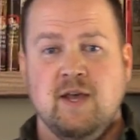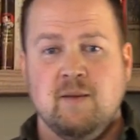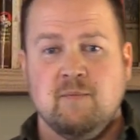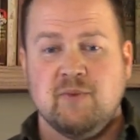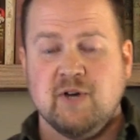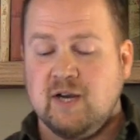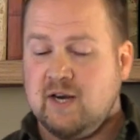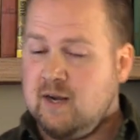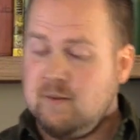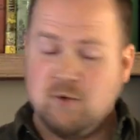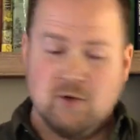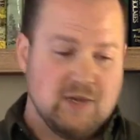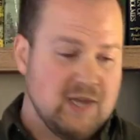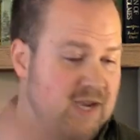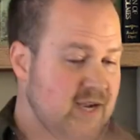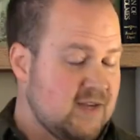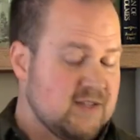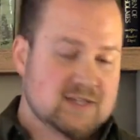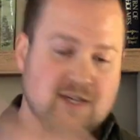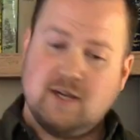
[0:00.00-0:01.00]
But I'm
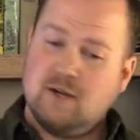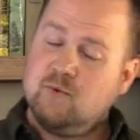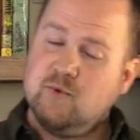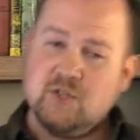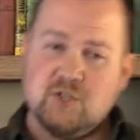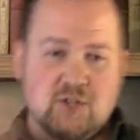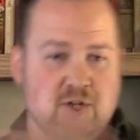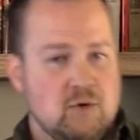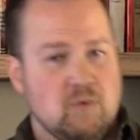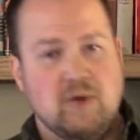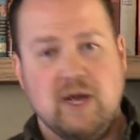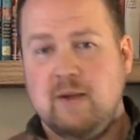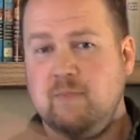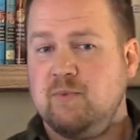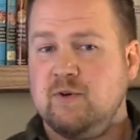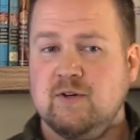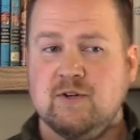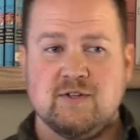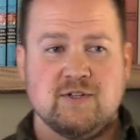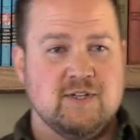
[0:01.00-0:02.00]
okay, because I got windshield
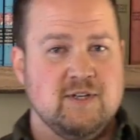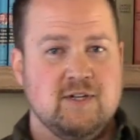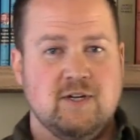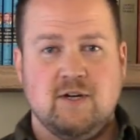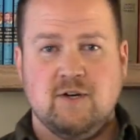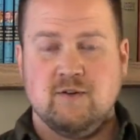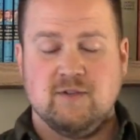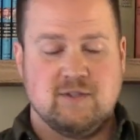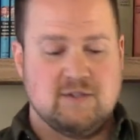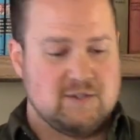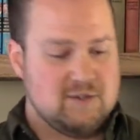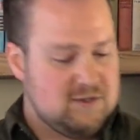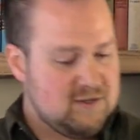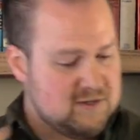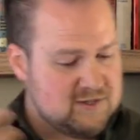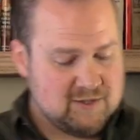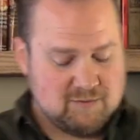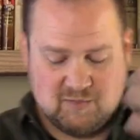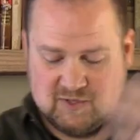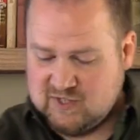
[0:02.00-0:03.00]
wipers, and so
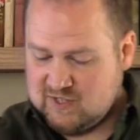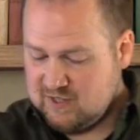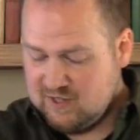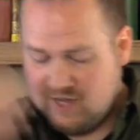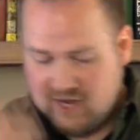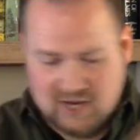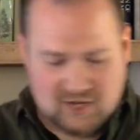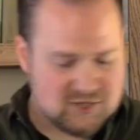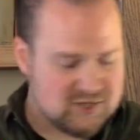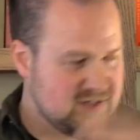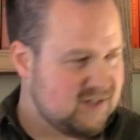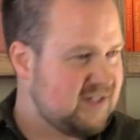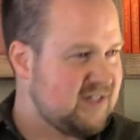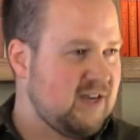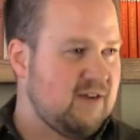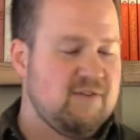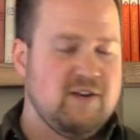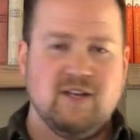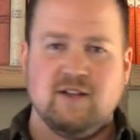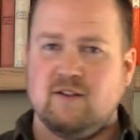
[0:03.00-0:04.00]
there's some slush and
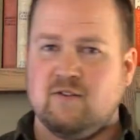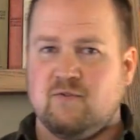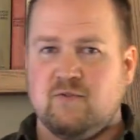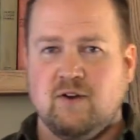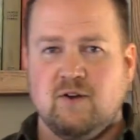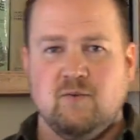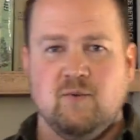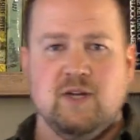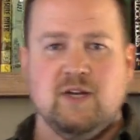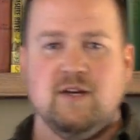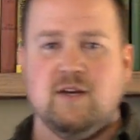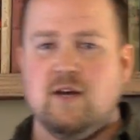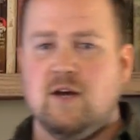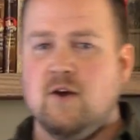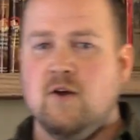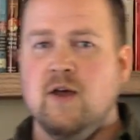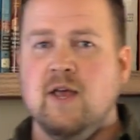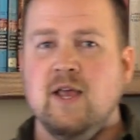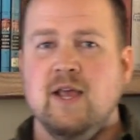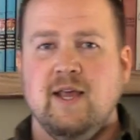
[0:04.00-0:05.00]
stuff hitting the front
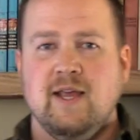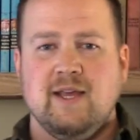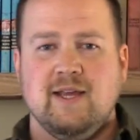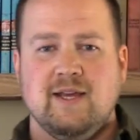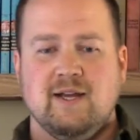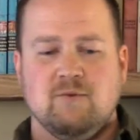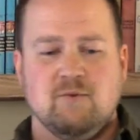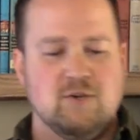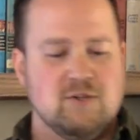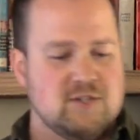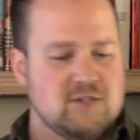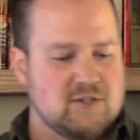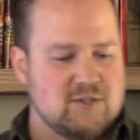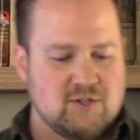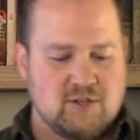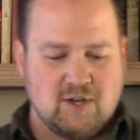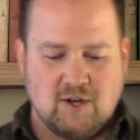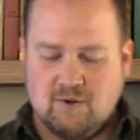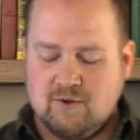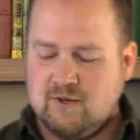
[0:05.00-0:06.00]
window, and we're just
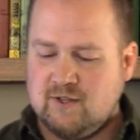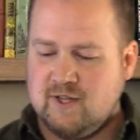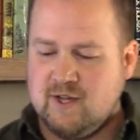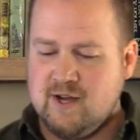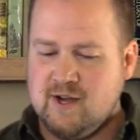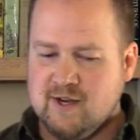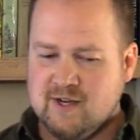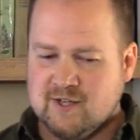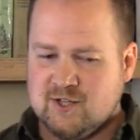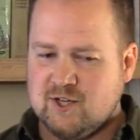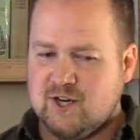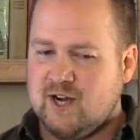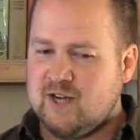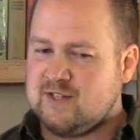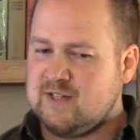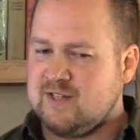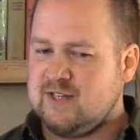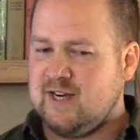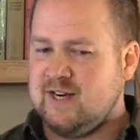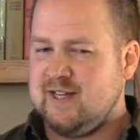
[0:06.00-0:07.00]
going along, and Josh
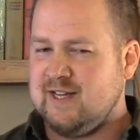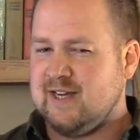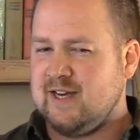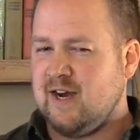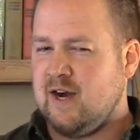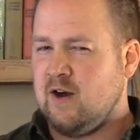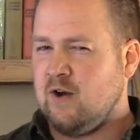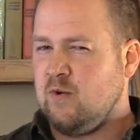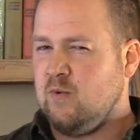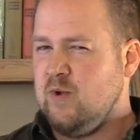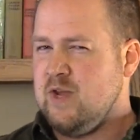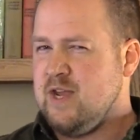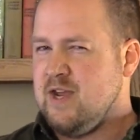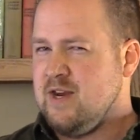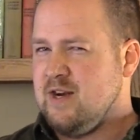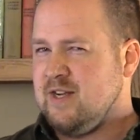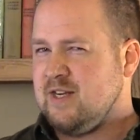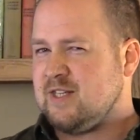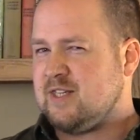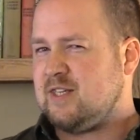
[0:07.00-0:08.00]
is kind of like, are we going
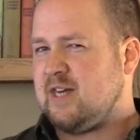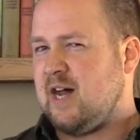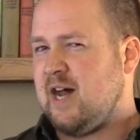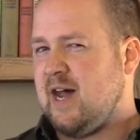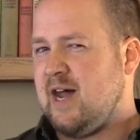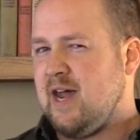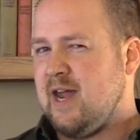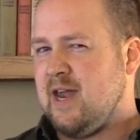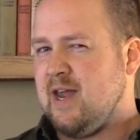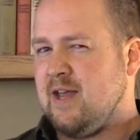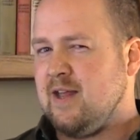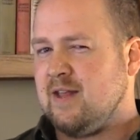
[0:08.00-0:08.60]
to die?